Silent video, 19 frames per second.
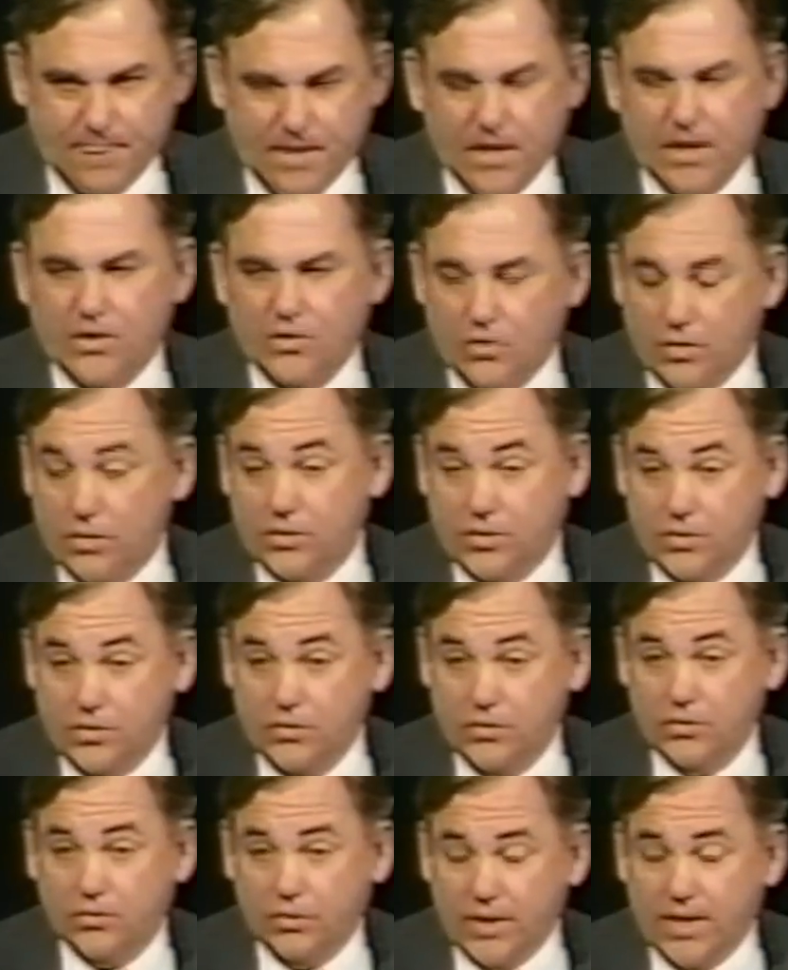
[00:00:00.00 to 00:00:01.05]
in order to
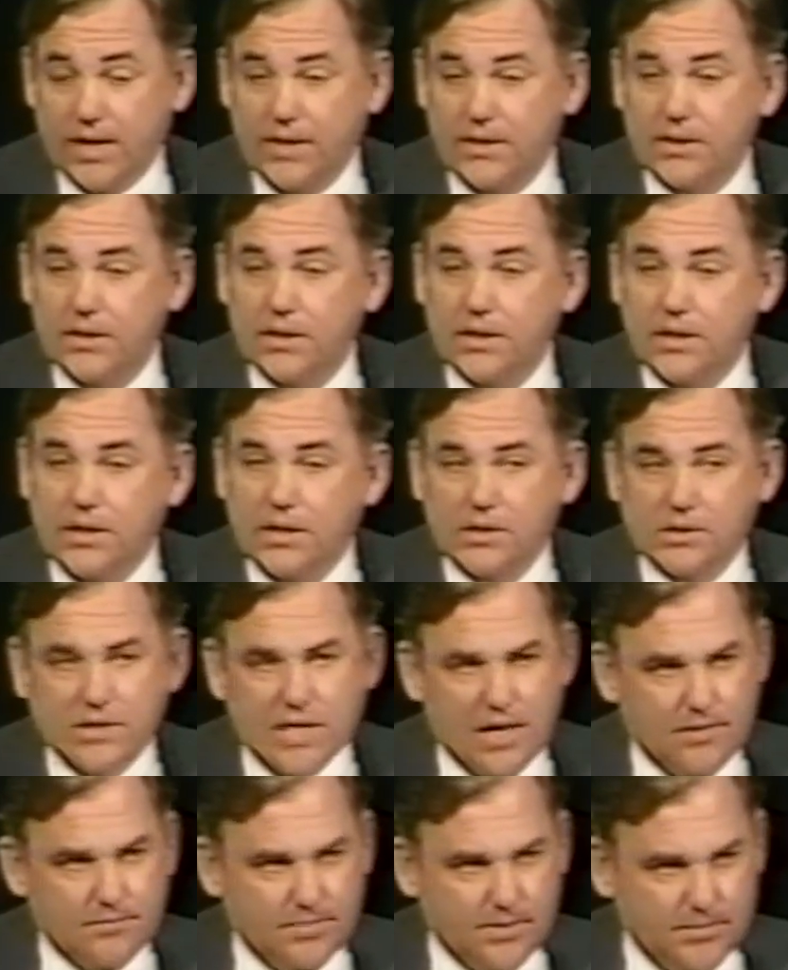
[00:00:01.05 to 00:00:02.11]
create
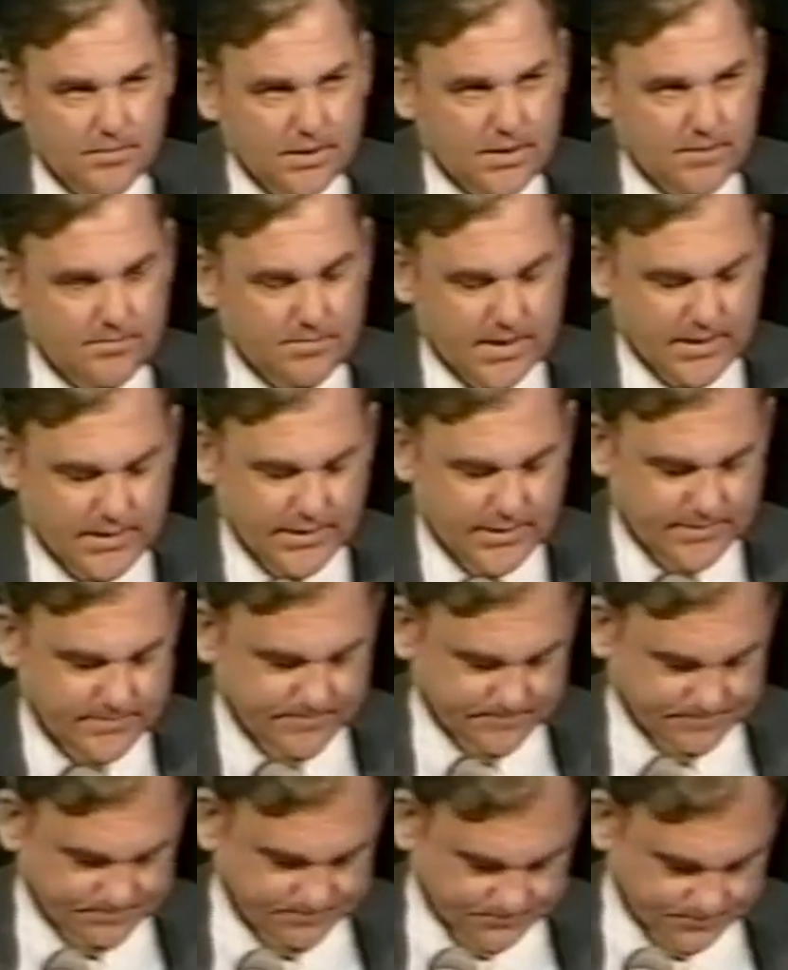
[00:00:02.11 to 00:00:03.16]
sound public opinion.
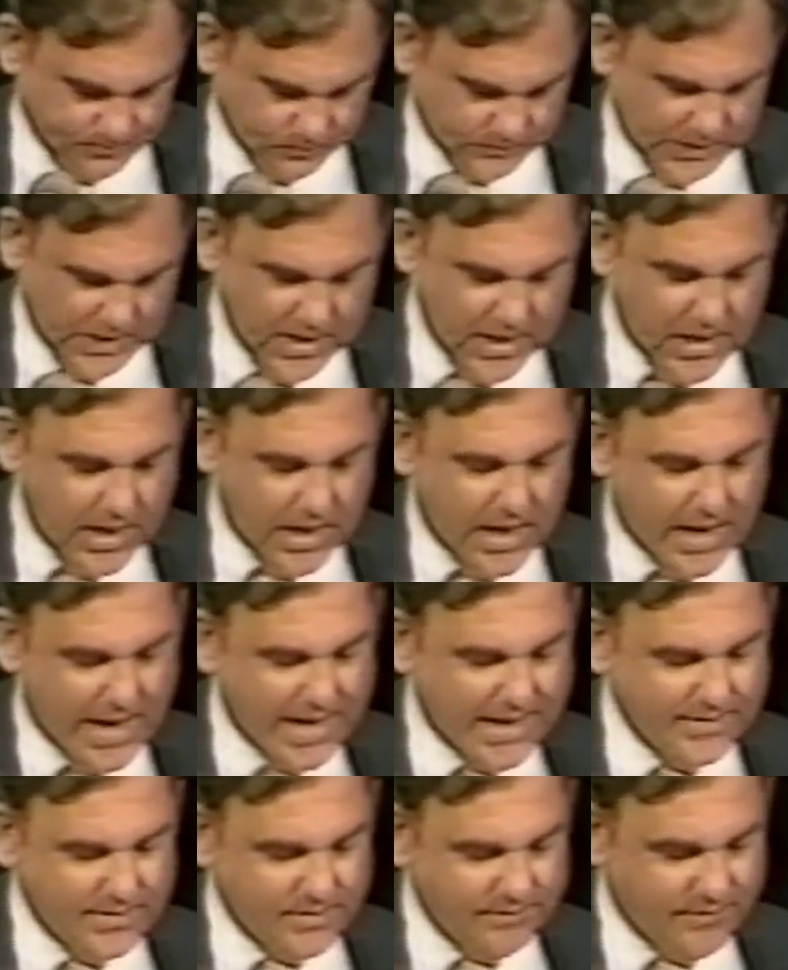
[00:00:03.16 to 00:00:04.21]

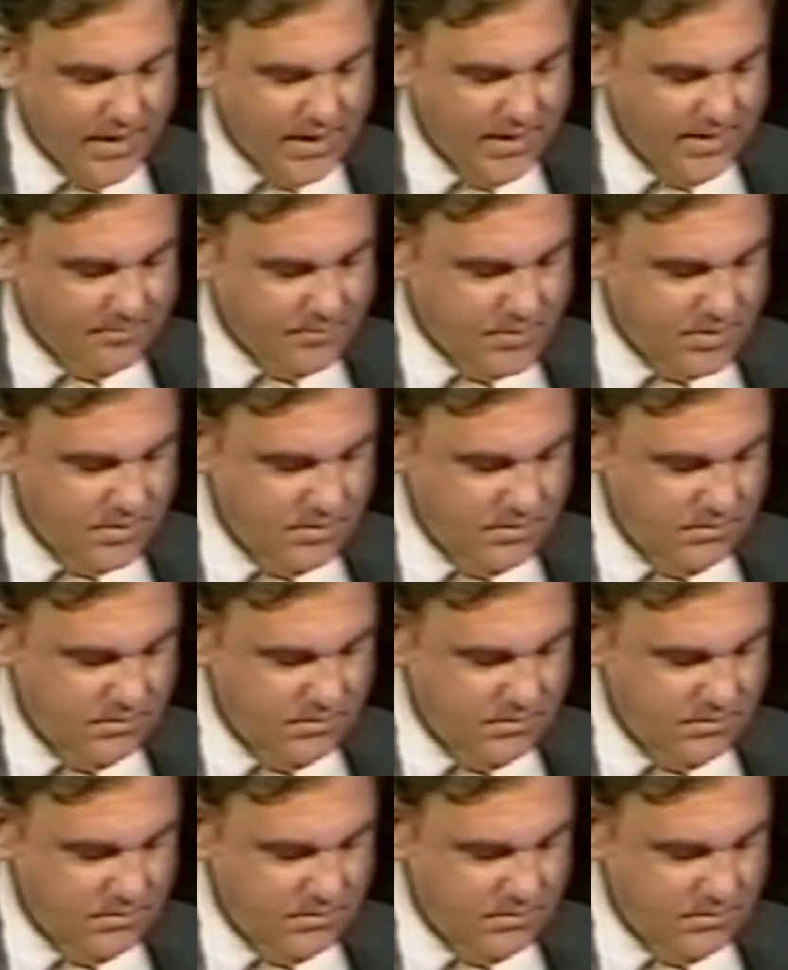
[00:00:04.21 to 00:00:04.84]
I developed